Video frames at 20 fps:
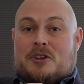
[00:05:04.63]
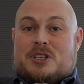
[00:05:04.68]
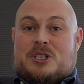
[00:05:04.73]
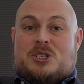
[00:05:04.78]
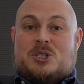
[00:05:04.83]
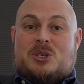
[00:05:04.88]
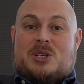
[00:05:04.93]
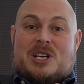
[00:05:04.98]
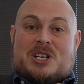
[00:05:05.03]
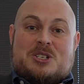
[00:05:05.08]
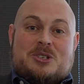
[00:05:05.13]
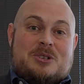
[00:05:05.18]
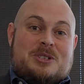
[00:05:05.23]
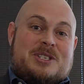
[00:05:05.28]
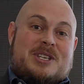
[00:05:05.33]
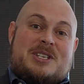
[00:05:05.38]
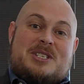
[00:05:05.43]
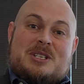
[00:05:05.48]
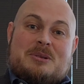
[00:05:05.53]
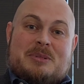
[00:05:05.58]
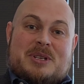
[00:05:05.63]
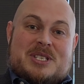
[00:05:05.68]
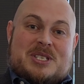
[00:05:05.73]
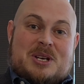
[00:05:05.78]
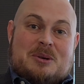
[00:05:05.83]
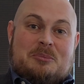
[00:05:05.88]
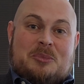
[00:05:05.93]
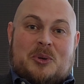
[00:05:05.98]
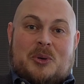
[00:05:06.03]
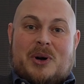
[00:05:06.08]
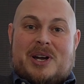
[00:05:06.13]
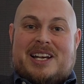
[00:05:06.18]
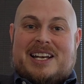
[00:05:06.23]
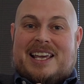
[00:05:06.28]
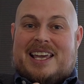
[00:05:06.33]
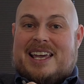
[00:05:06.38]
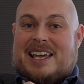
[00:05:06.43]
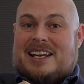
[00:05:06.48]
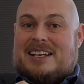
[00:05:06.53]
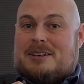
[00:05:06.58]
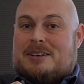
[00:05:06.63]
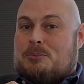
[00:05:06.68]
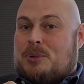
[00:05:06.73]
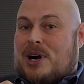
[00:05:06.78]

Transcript: the judicial system at some point and